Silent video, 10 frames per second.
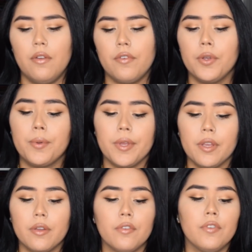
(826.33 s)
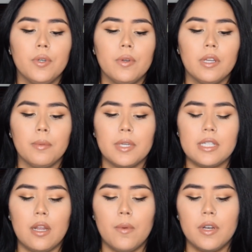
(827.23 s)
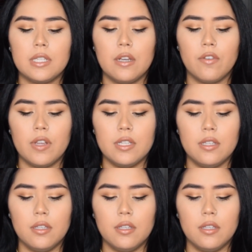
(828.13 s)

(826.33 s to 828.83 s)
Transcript: Real quick, because I don't want to sound crazy.